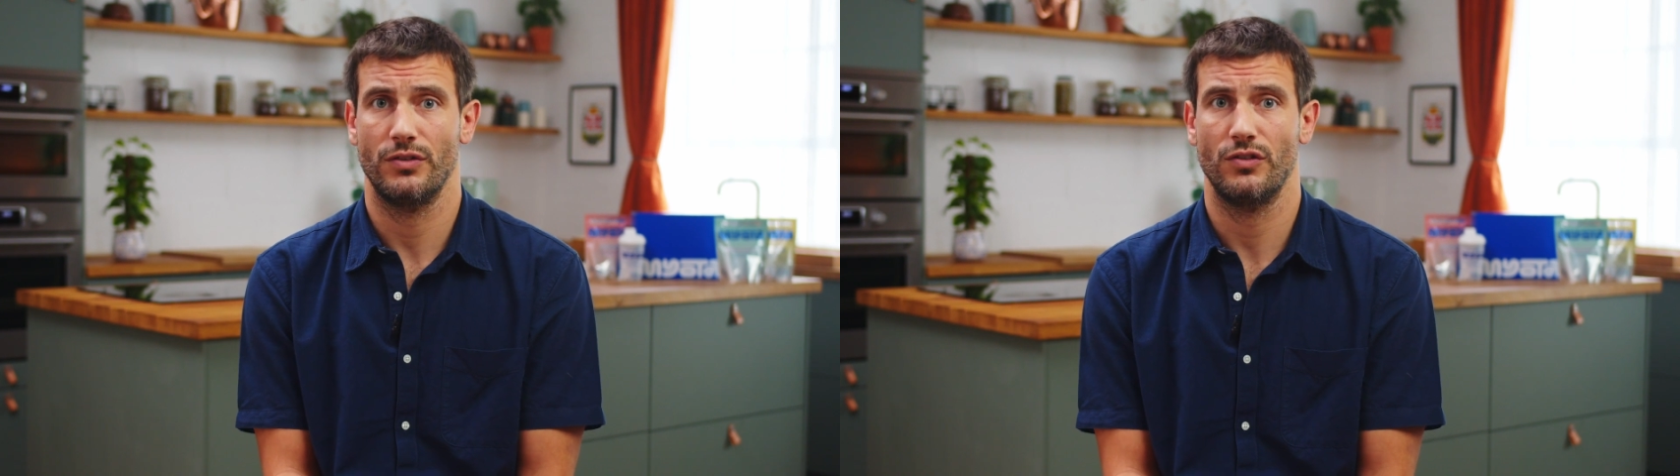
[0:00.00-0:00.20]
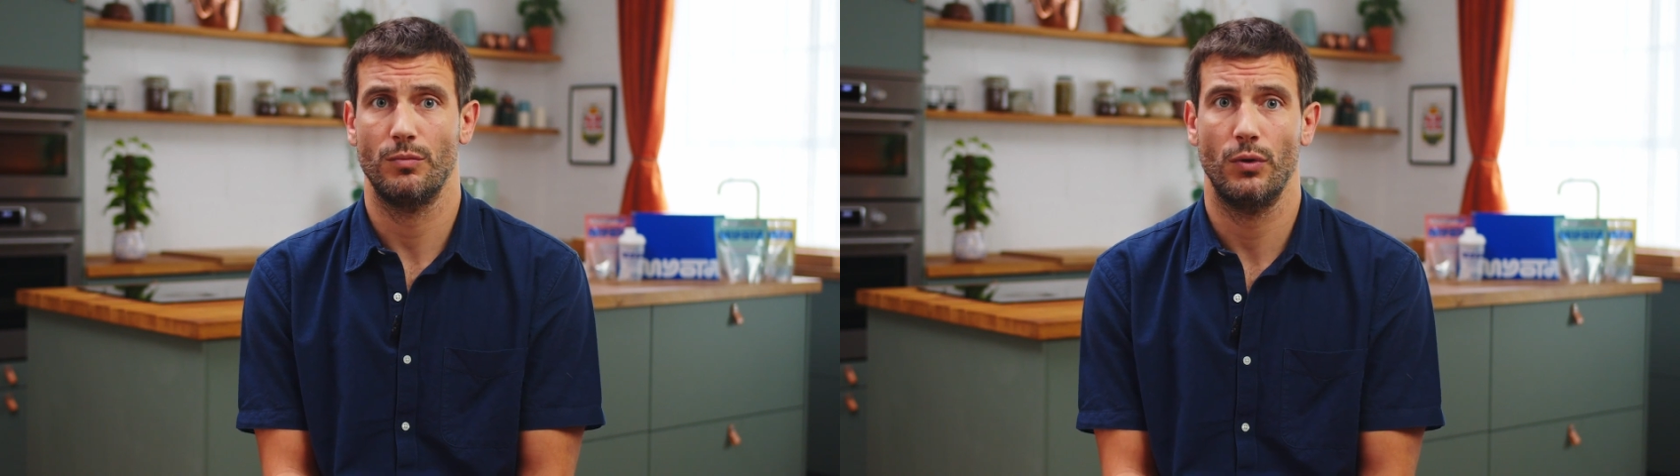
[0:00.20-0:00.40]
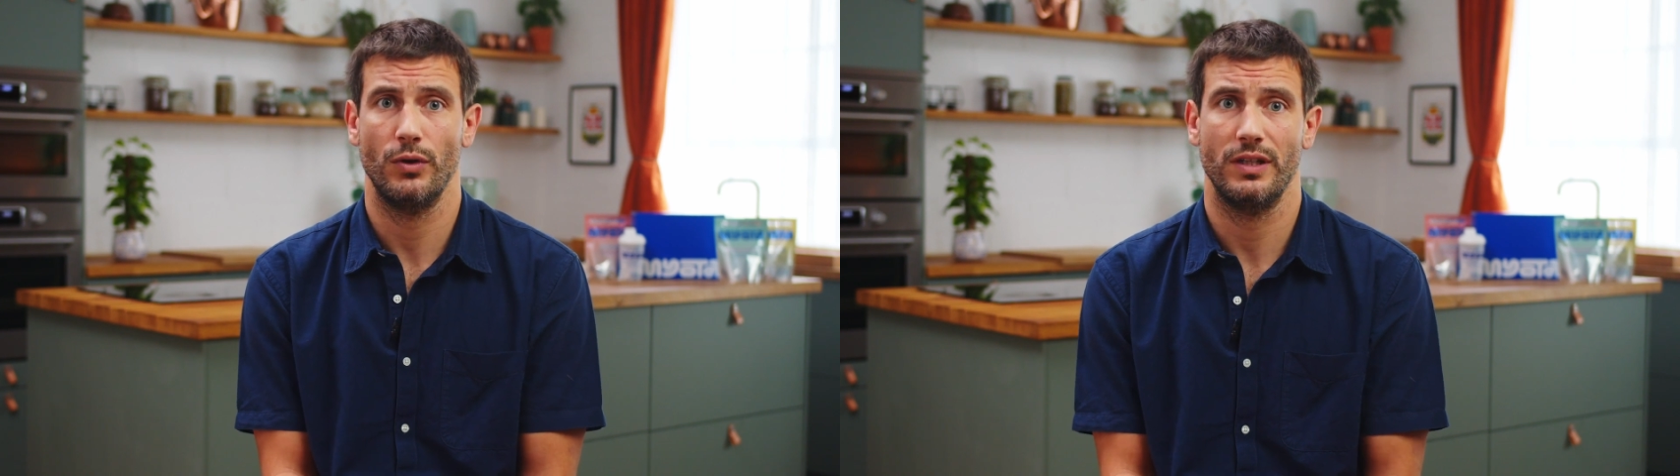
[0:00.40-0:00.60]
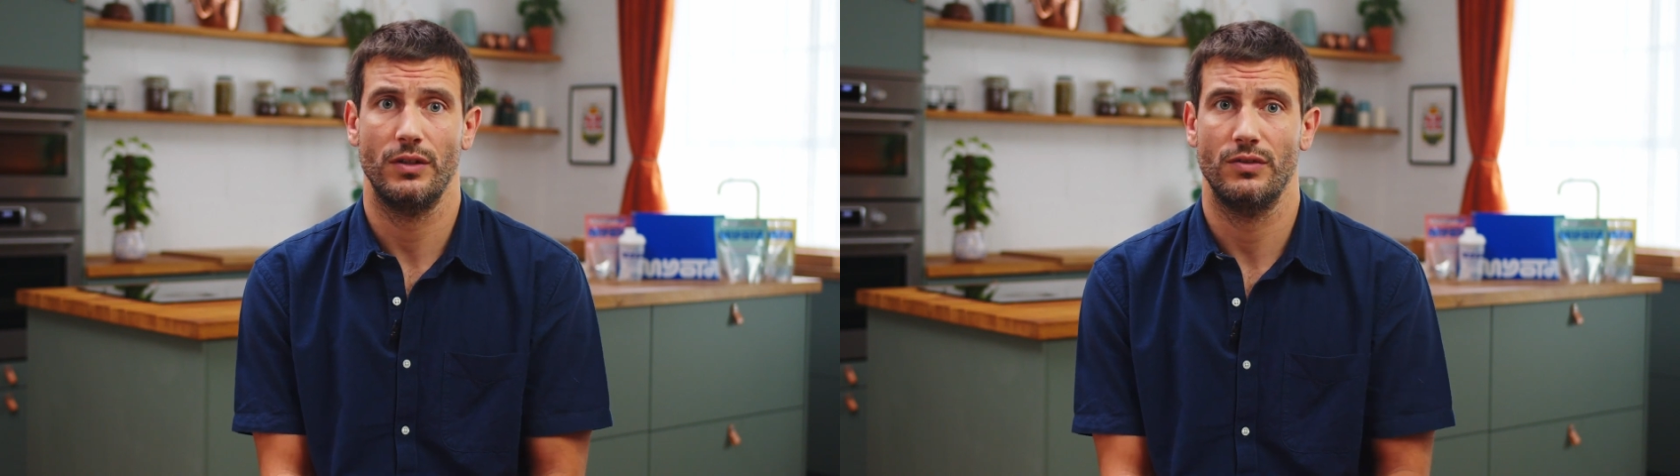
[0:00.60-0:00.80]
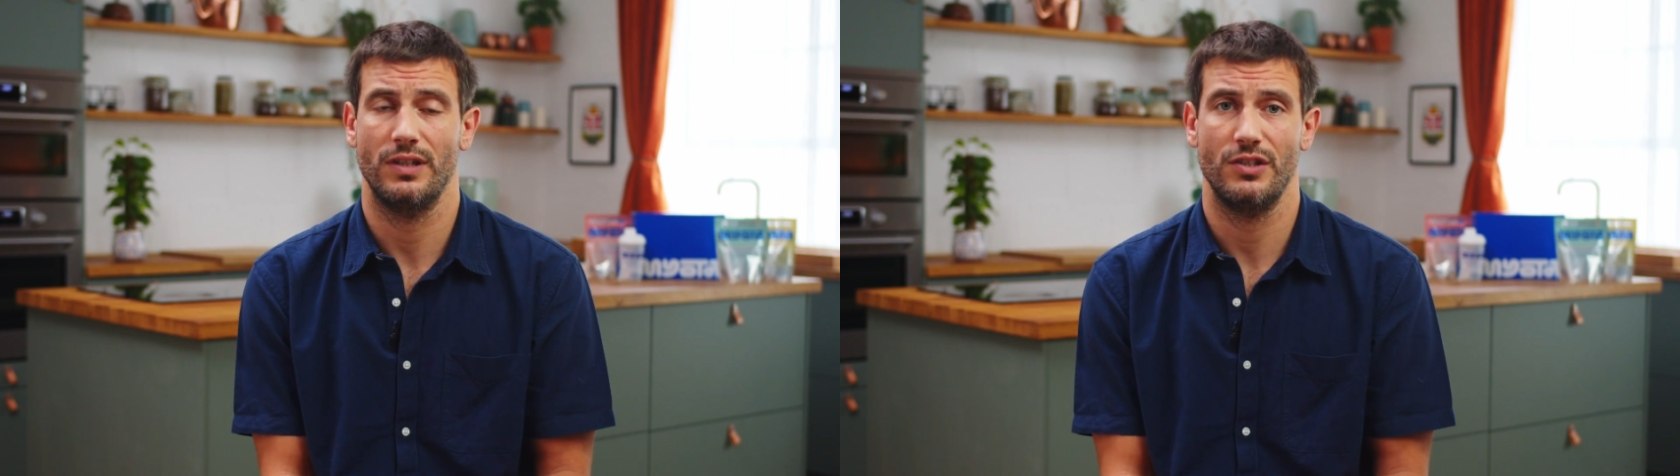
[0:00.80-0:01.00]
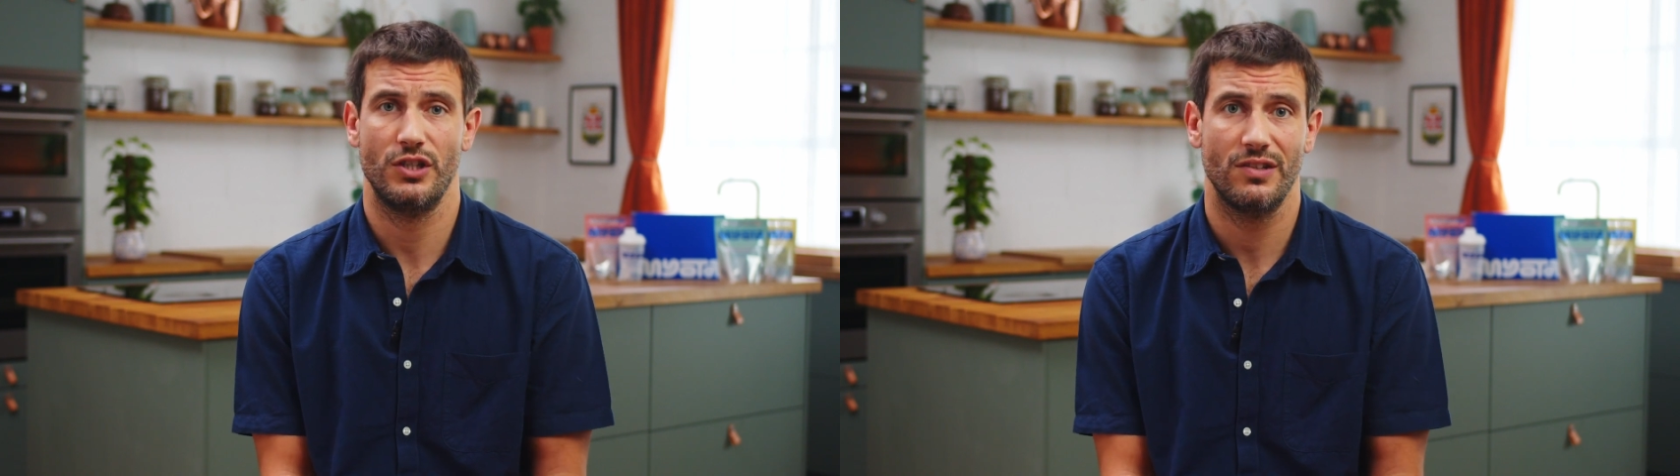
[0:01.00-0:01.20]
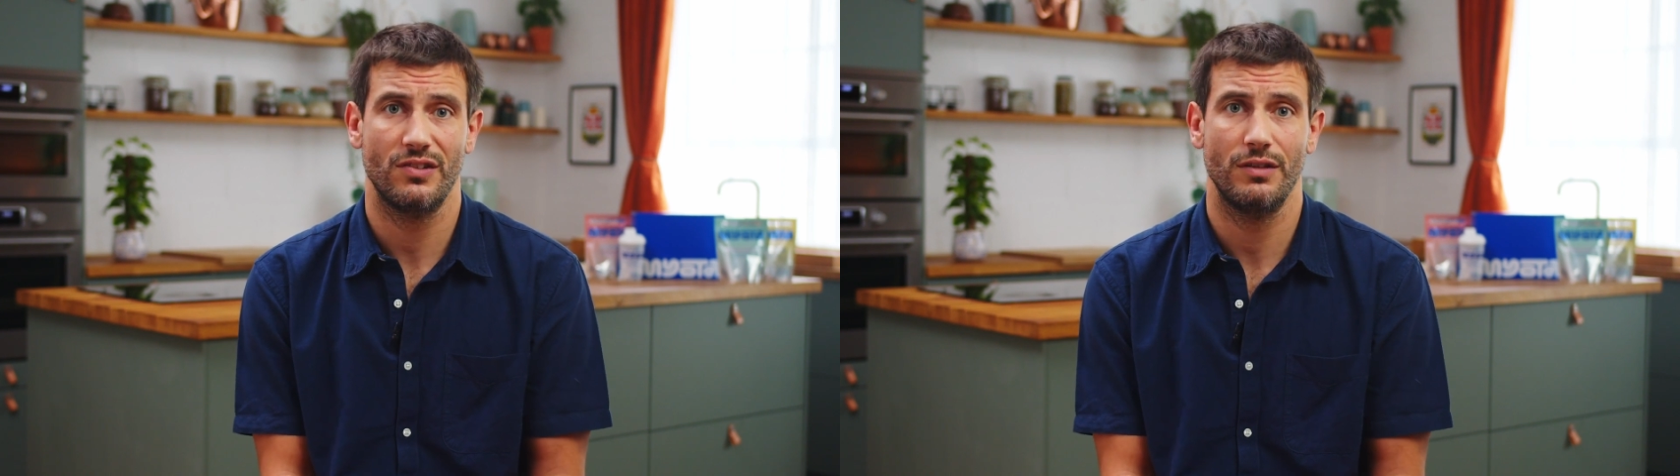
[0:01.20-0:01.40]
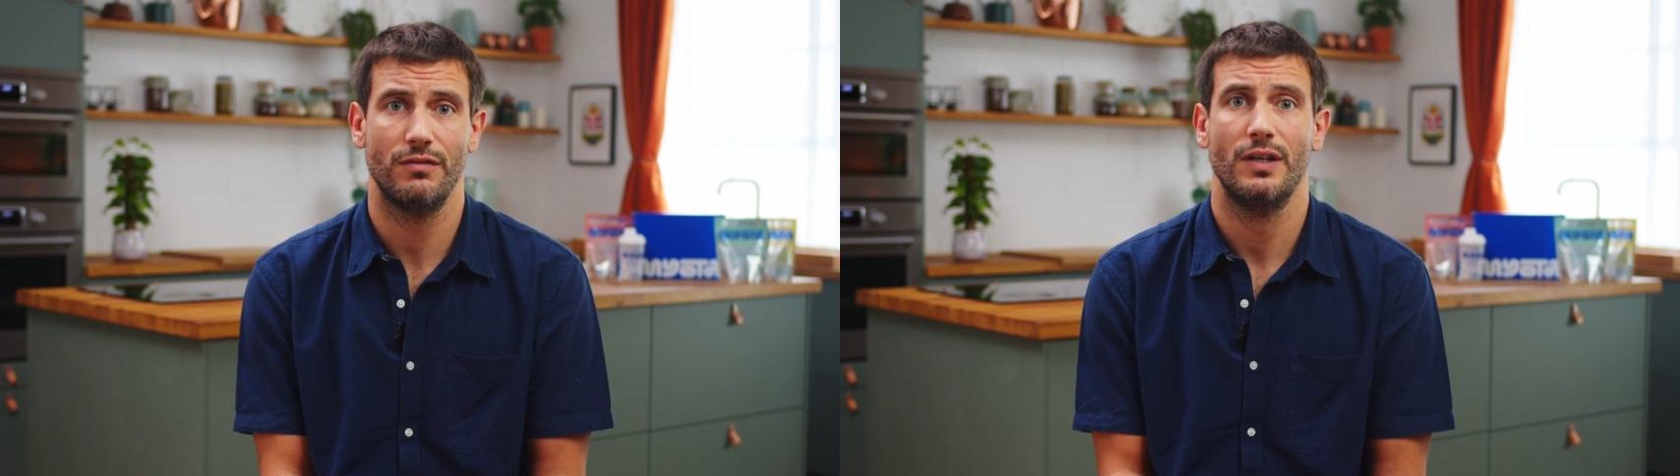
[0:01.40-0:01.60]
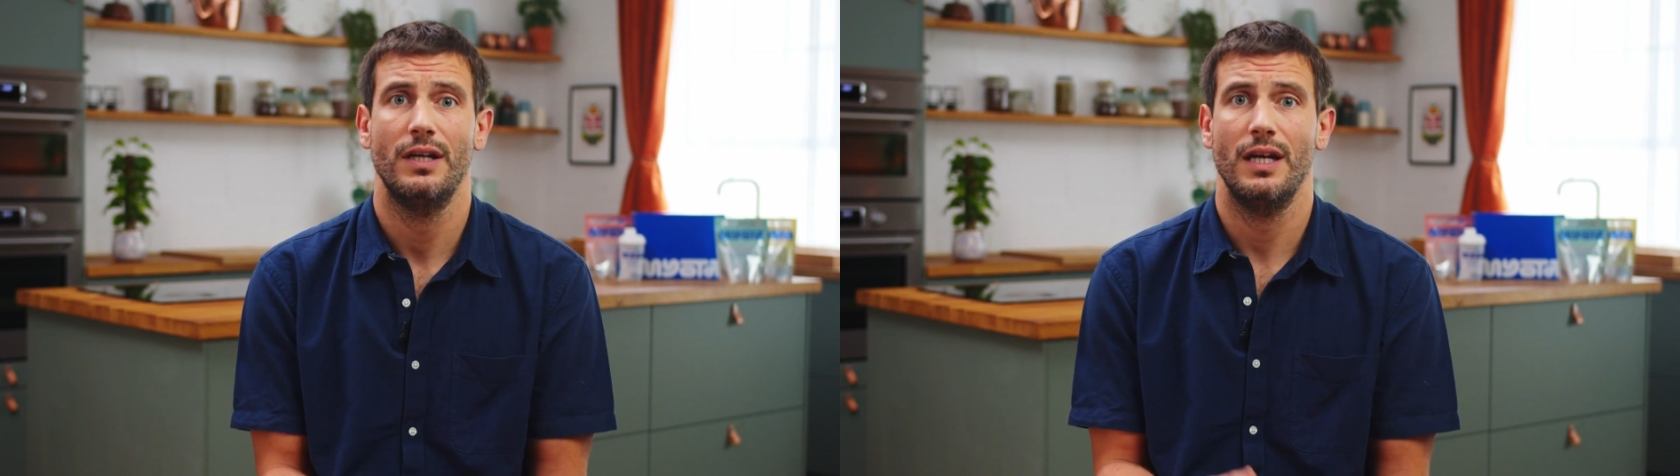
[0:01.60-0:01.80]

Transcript: supporting your digestive,